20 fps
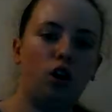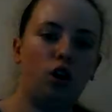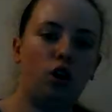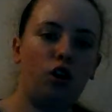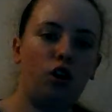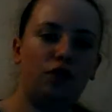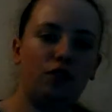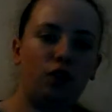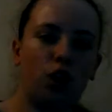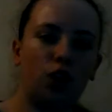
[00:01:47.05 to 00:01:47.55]

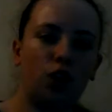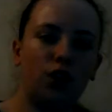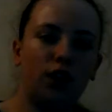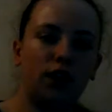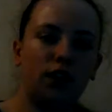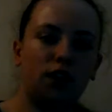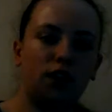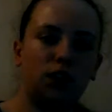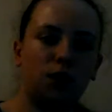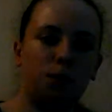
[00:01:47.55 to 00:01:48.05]
of
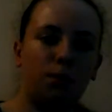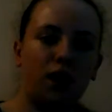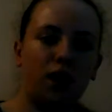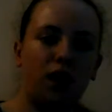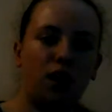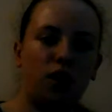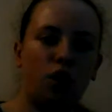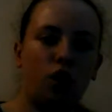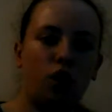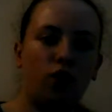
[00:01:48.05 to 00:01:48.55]
Horrors
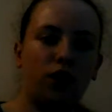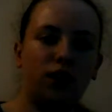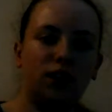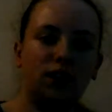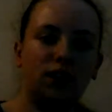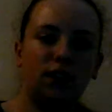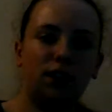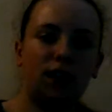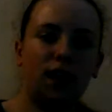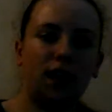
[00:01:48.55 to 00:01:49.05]
by R.L.
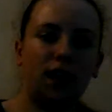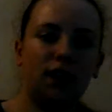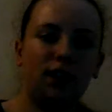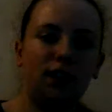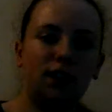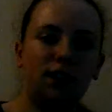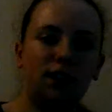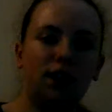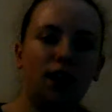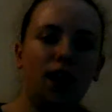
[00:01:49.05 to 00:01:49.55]

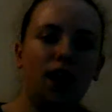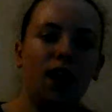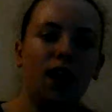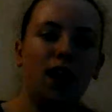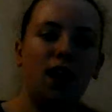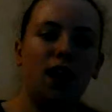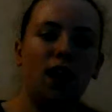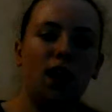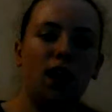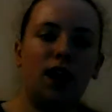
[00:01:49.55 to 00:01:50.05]
Stine,
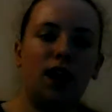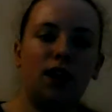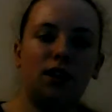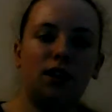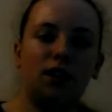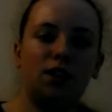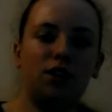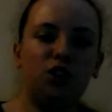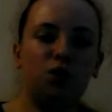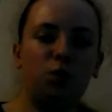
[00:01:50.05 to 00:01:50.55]

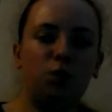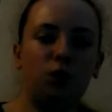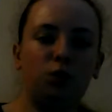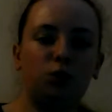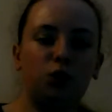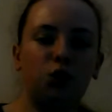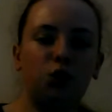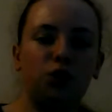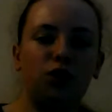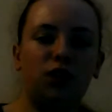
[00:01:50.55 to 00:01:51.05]
and this one
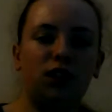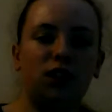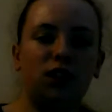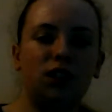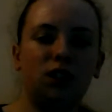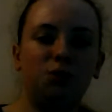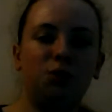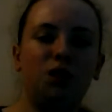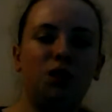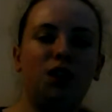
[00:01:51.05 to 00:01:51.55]
was released
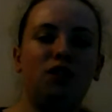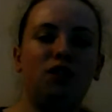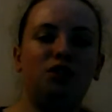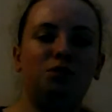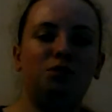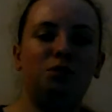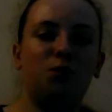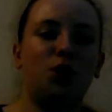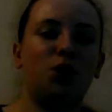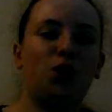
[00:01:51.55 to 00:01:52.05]
in the year
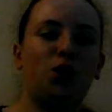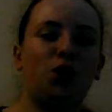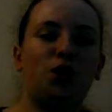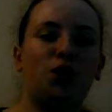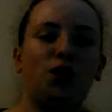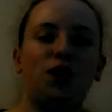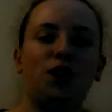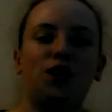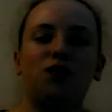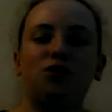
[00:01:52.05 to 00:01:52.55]
of
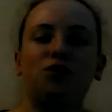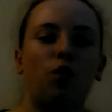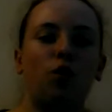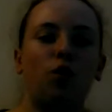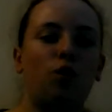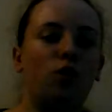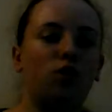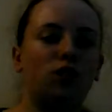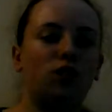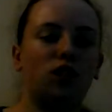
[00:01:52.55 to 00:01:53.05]
birth, and of
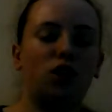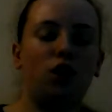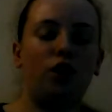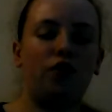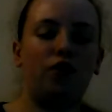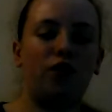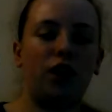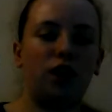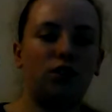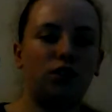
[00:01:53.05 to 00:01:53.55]
course it
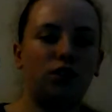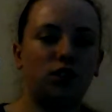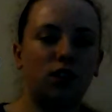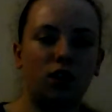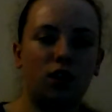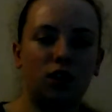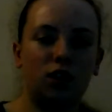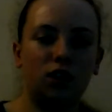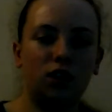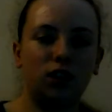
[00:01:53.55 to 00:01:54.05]
got 5
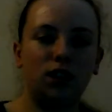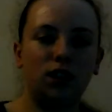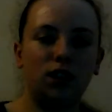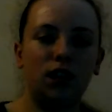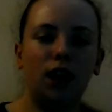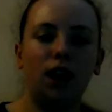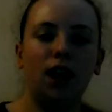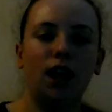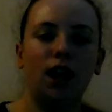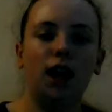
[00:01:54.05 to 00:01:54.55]
stars
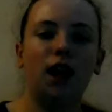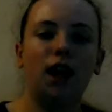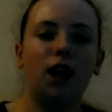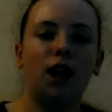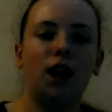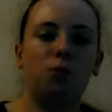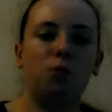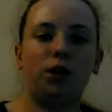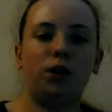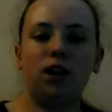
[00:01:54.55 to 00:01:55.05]

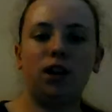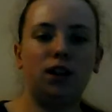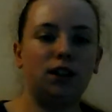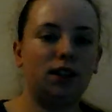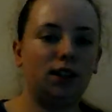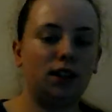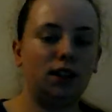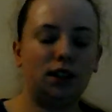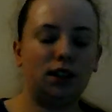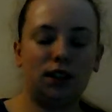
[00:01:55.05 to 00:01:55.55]

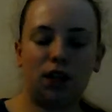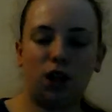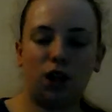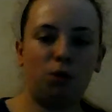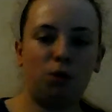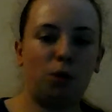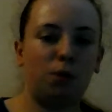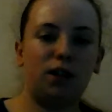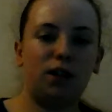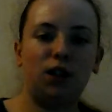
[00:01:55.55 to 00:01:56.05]
because I
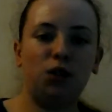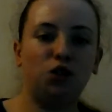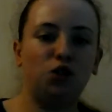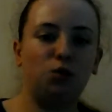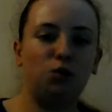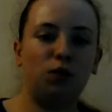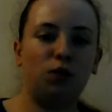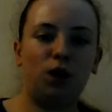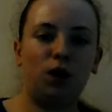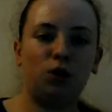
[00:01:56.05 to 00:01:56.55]
remember these
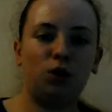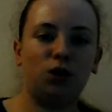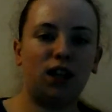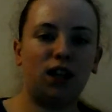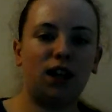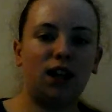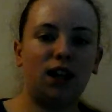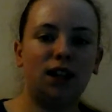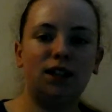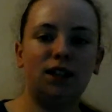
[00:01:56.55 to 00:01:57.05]
from when I was a
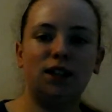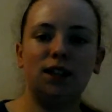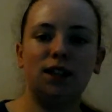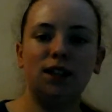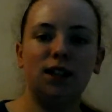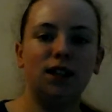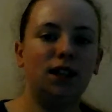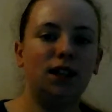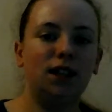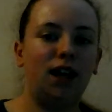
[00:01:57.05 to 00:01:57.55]
kid
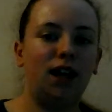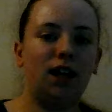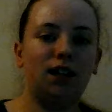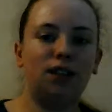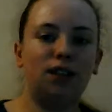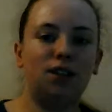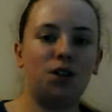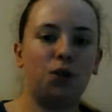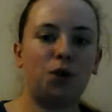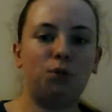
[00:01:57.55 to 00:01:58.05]

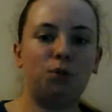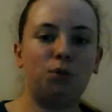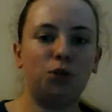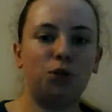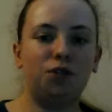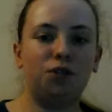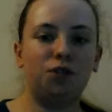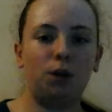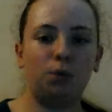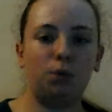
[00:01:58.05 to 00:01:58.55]
and they're
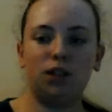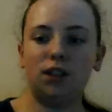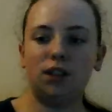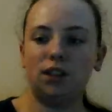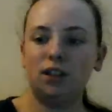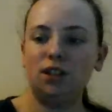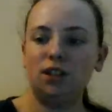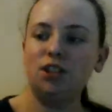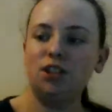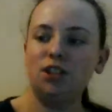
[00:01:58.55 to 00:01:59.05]
absolutely
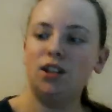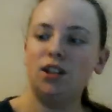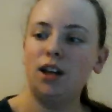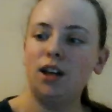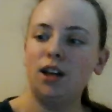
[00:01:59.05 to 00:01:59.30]
fabulous.